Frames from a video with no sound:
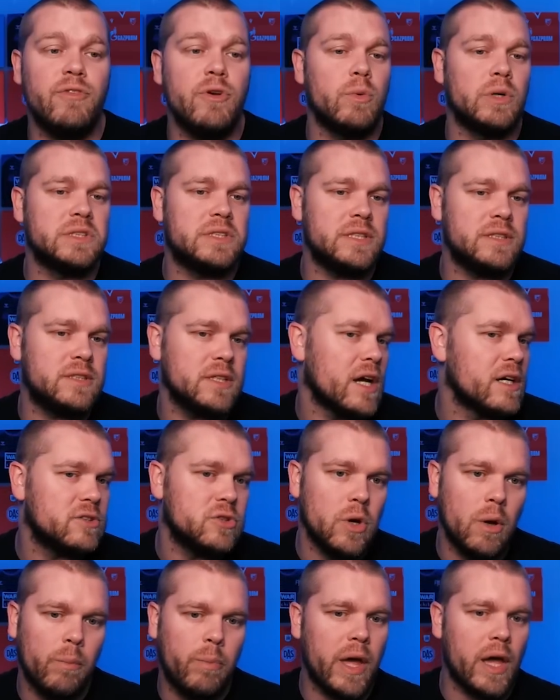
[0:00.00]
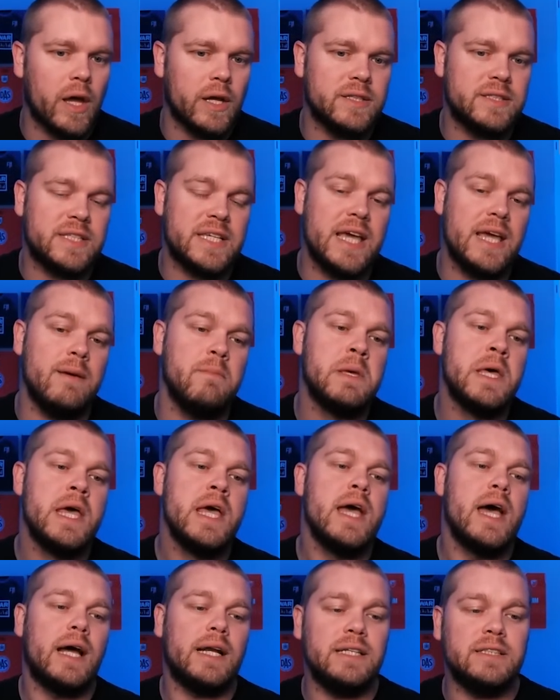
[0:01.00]
He wanted to go to a bigger team,
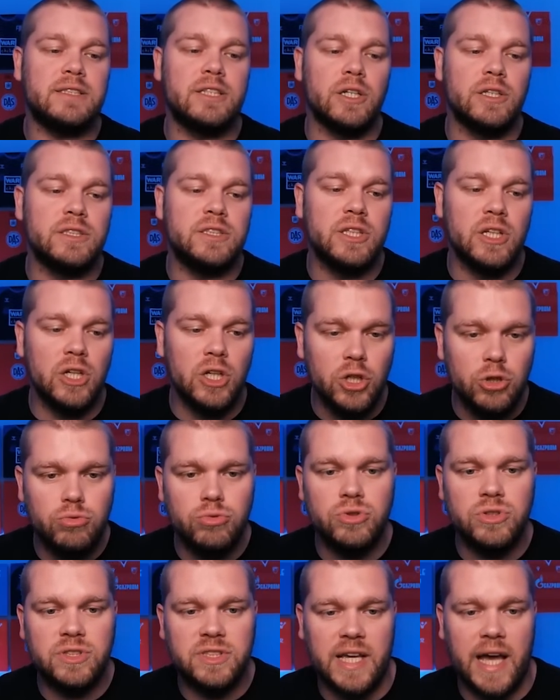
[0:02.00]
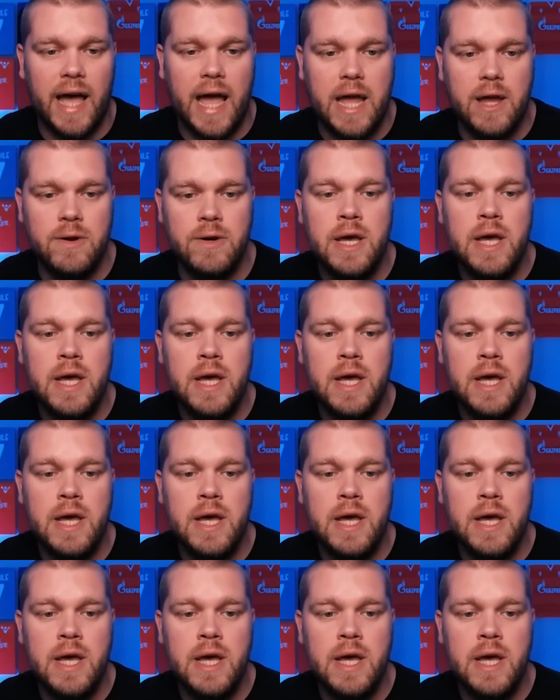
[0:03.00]
and he's gone to Luton Town